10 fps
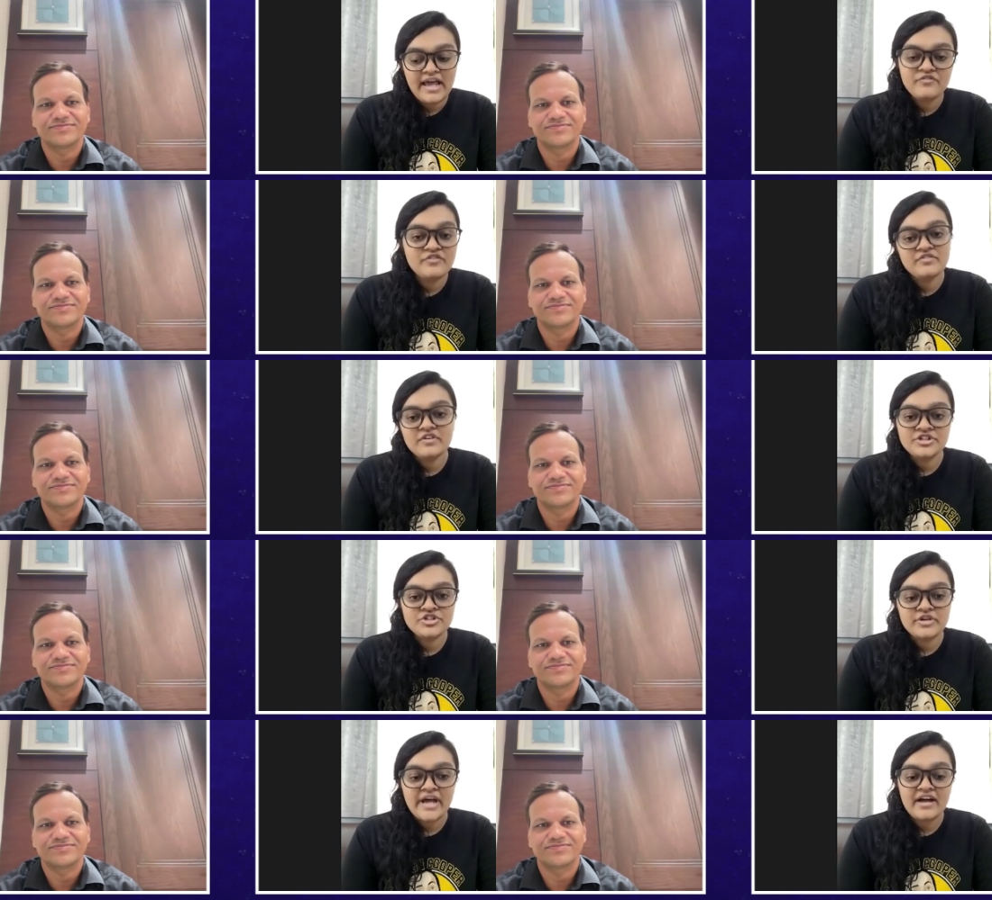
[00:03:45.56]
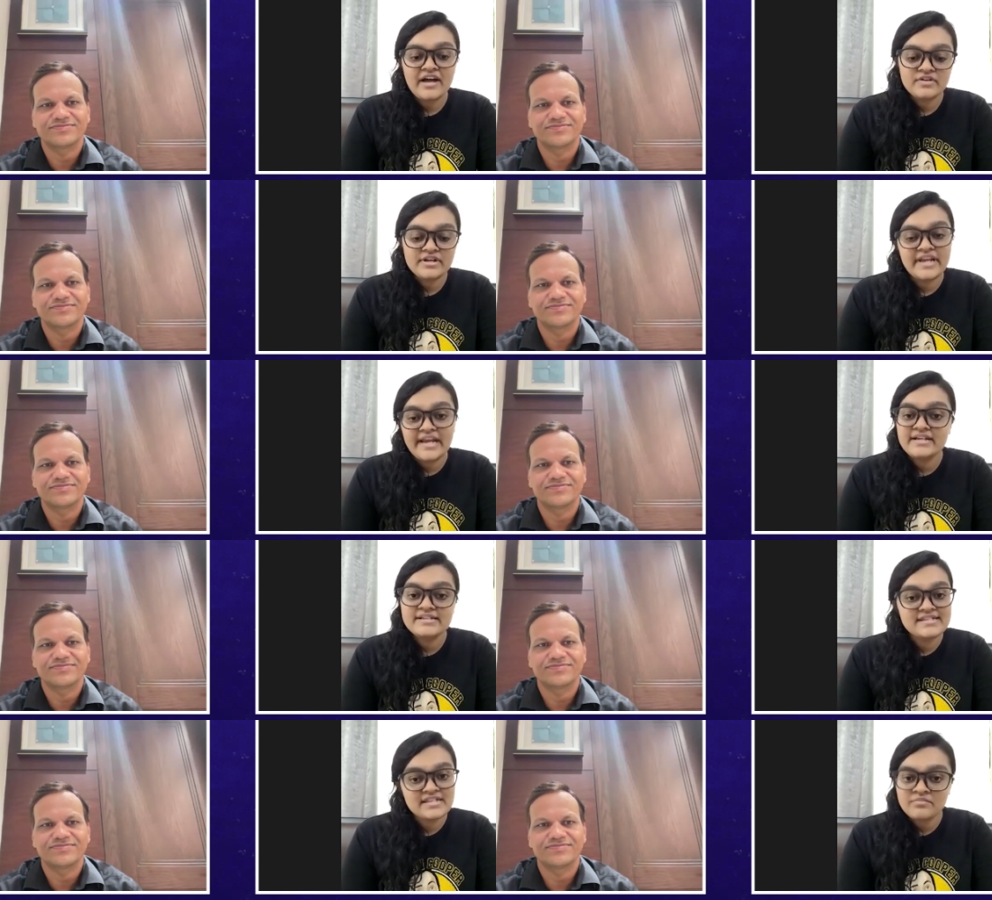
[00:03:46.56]
Speaker 1: everyone should have read
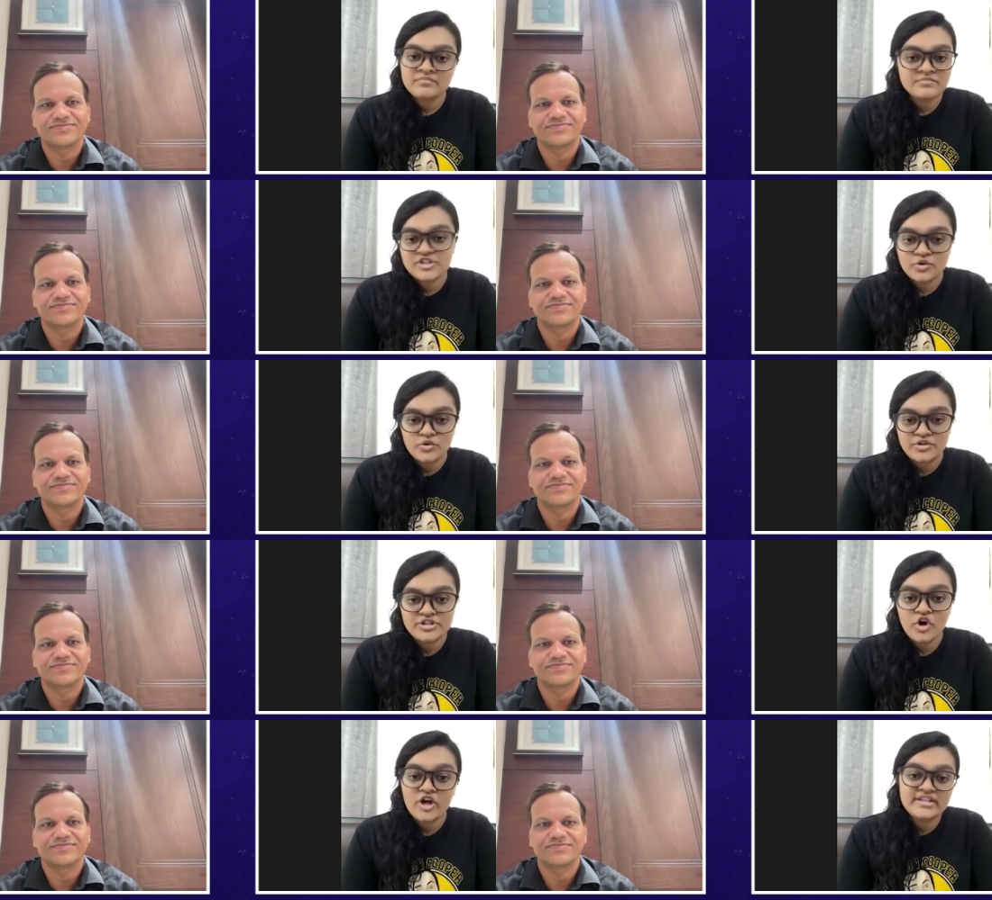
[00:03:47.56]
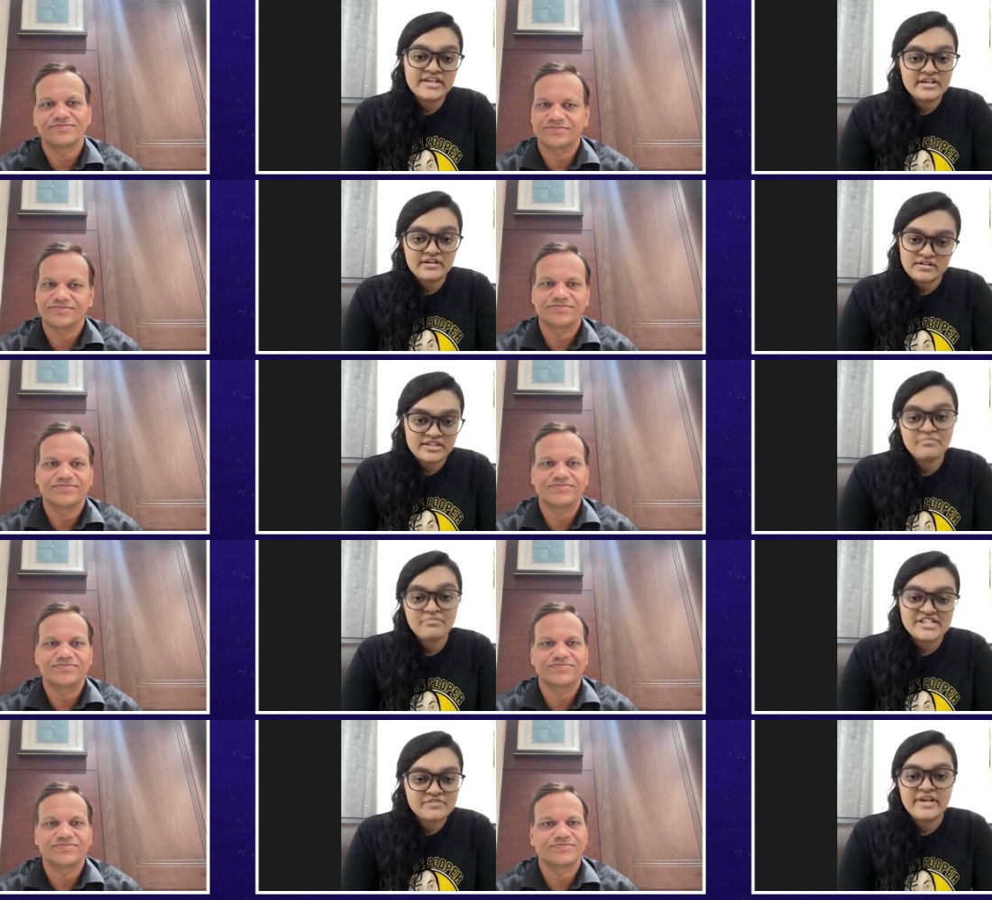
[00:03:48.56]
some source or they, they
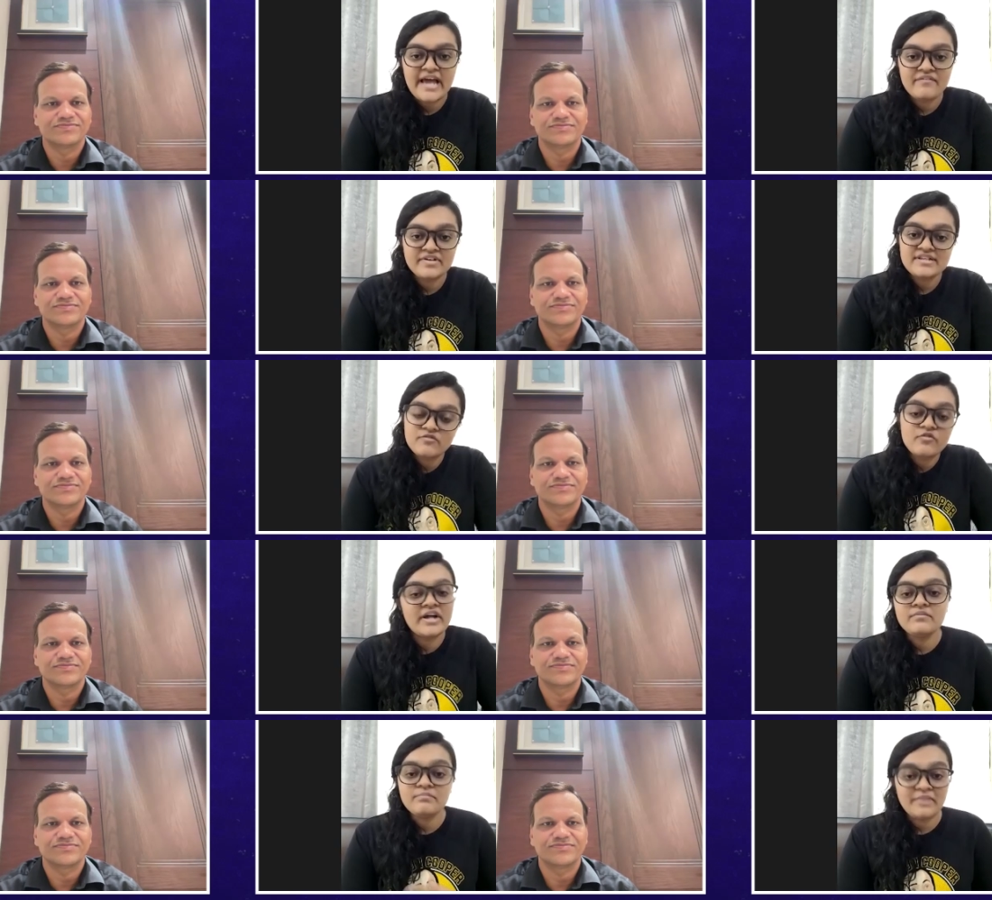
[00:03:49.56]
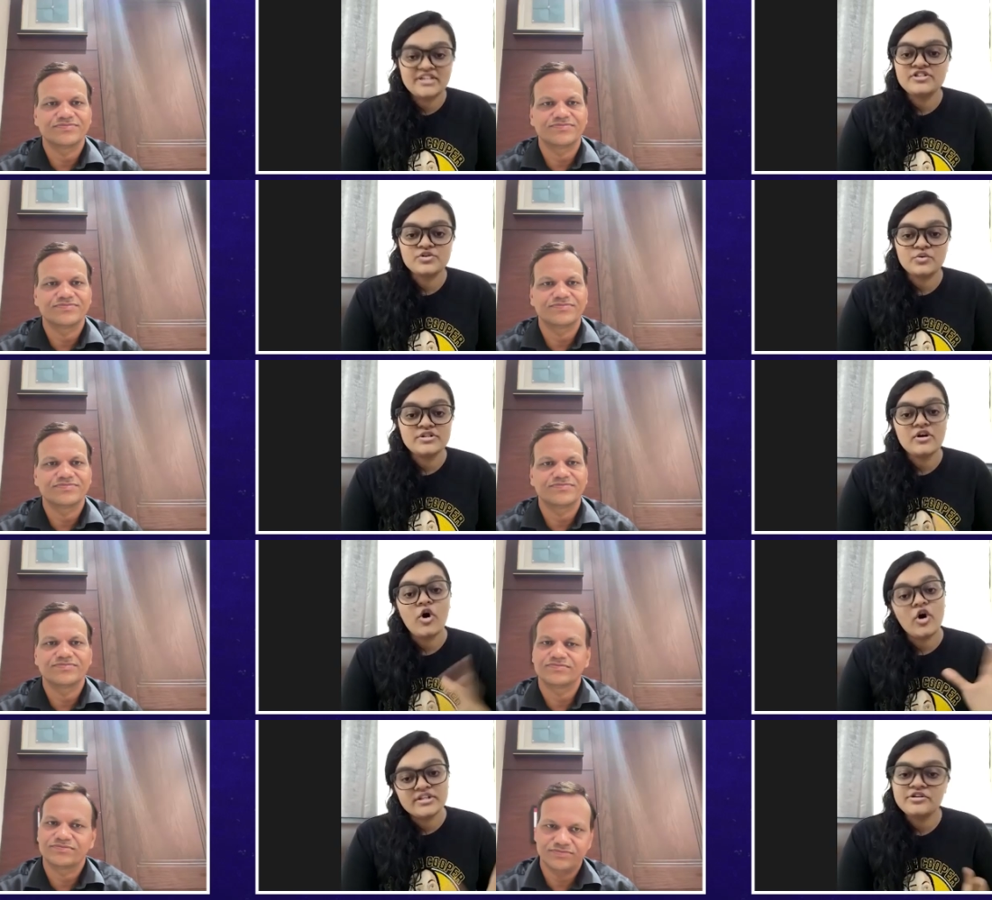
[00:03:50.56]
must be having one main source
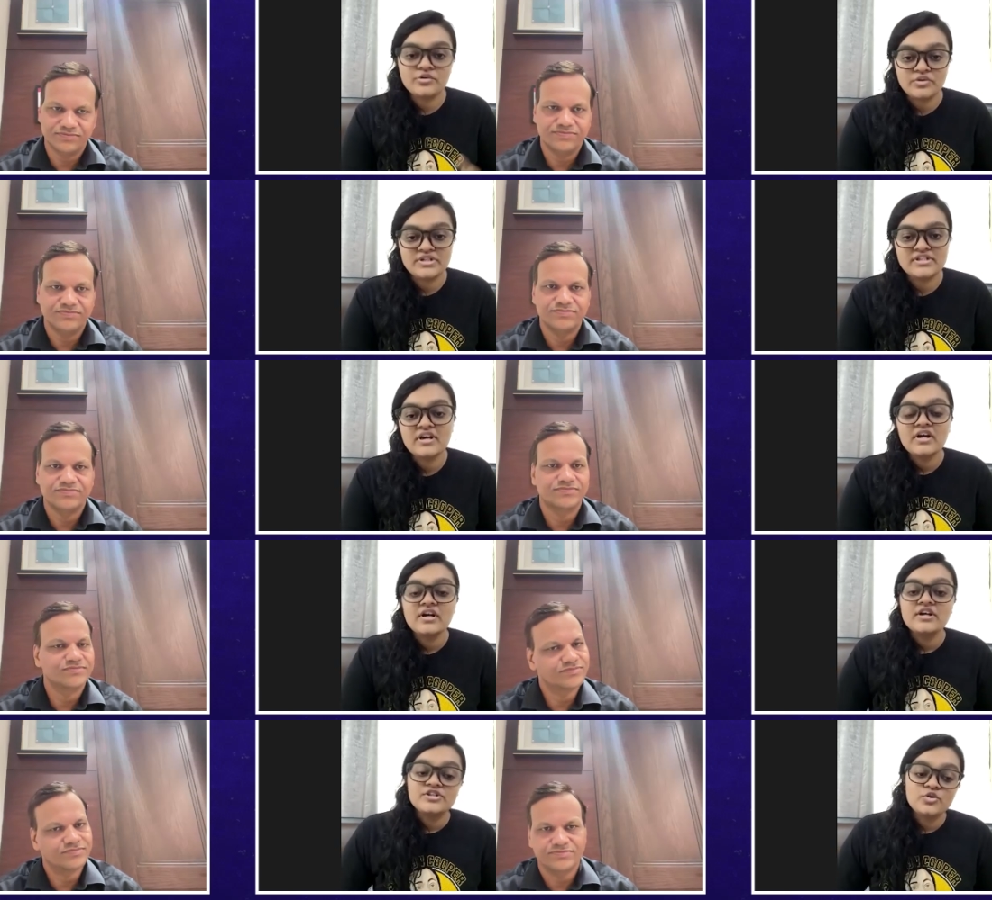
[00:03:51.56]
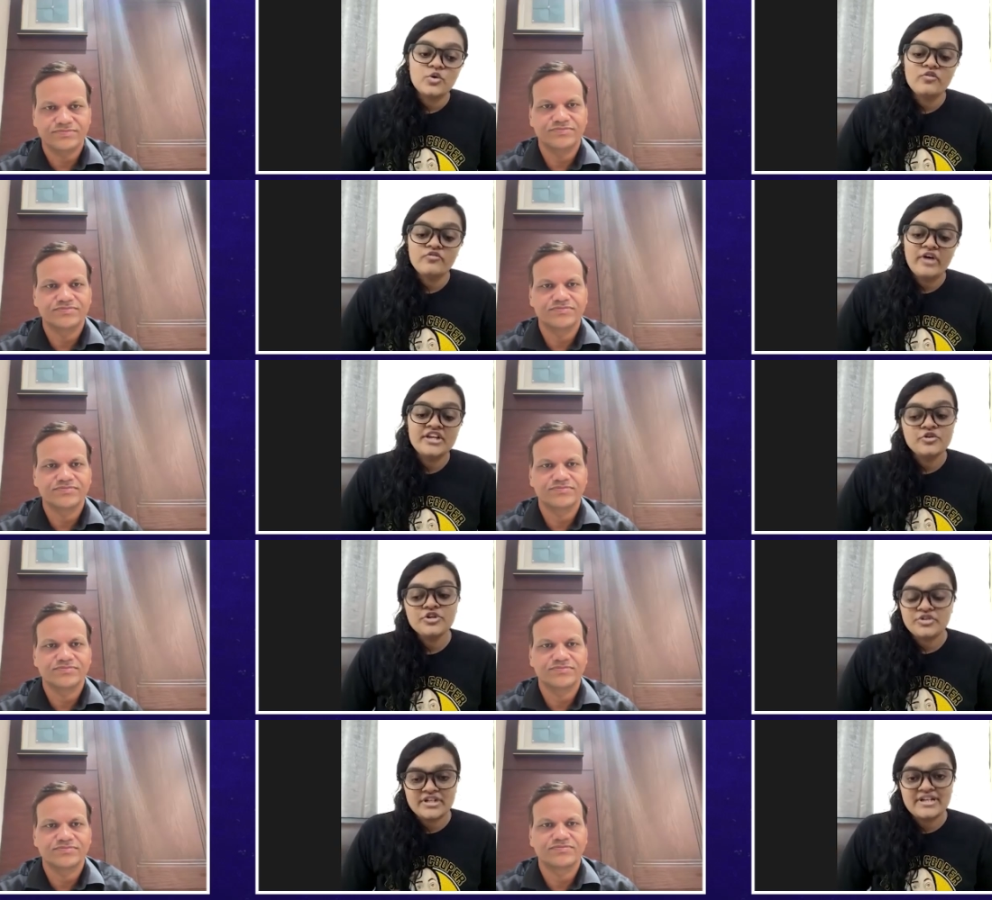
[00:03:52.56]
or the notes. So when you
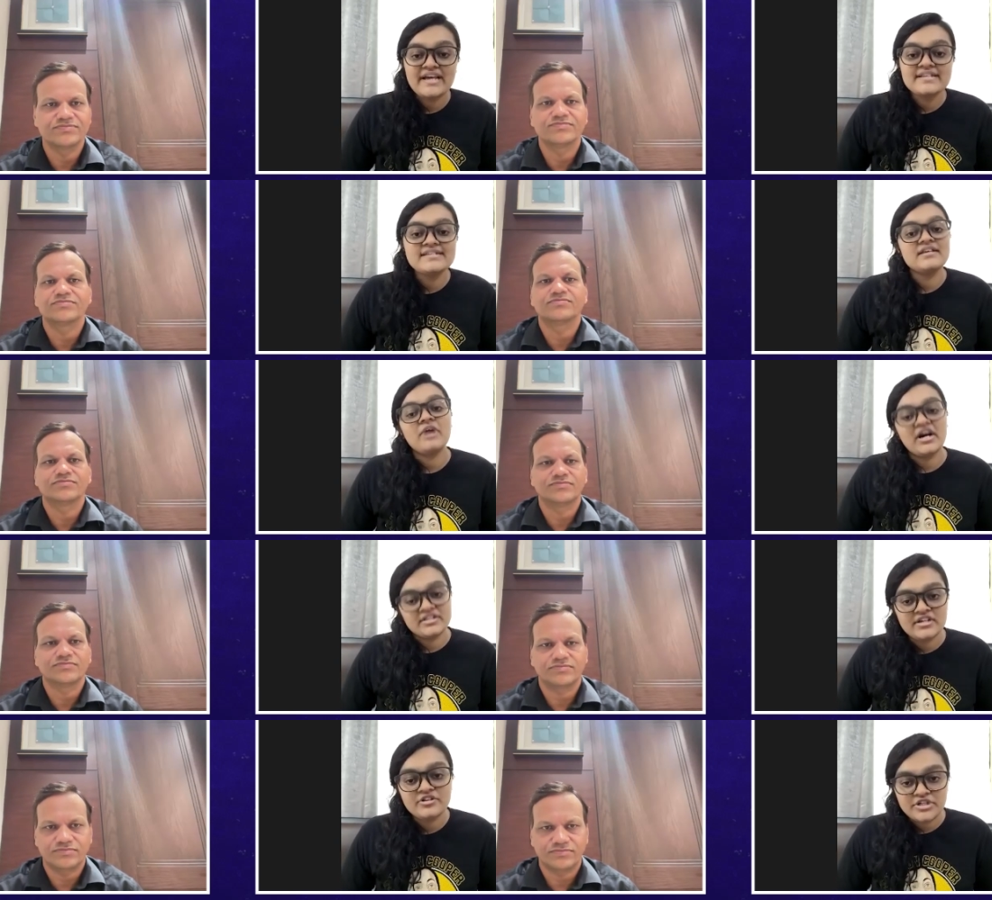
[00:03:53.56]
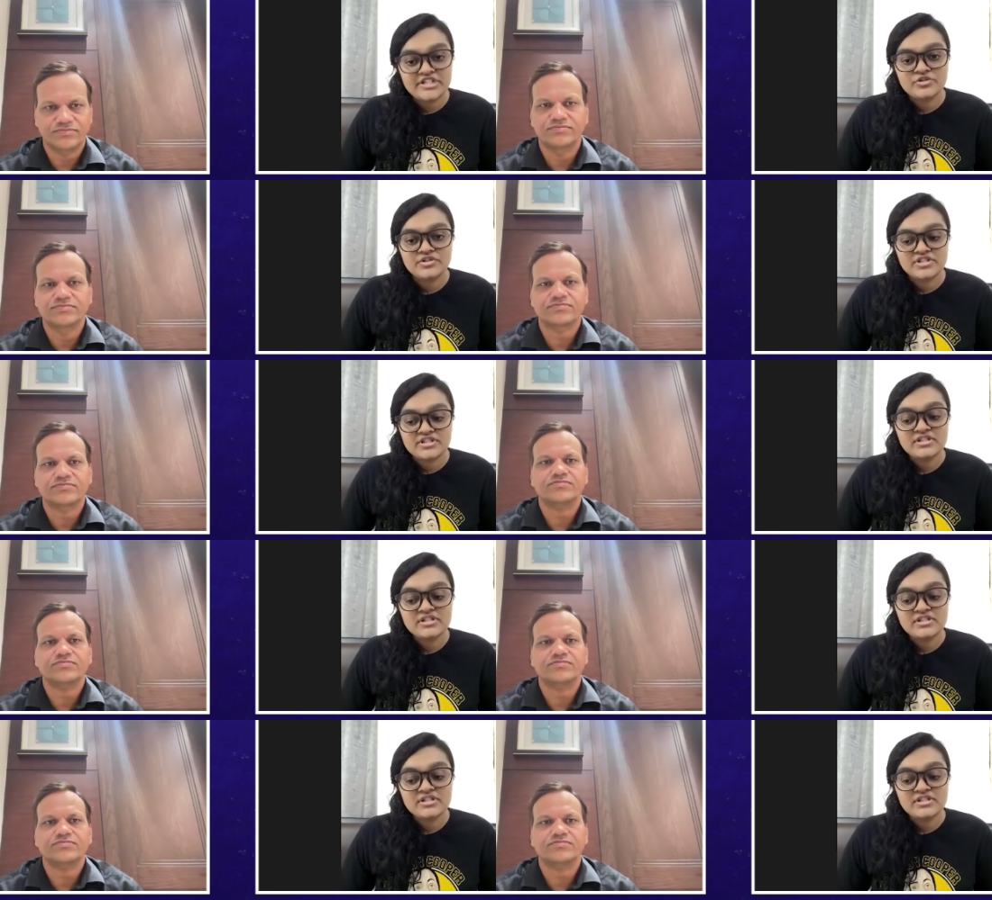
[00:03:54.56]
utilize some other resources,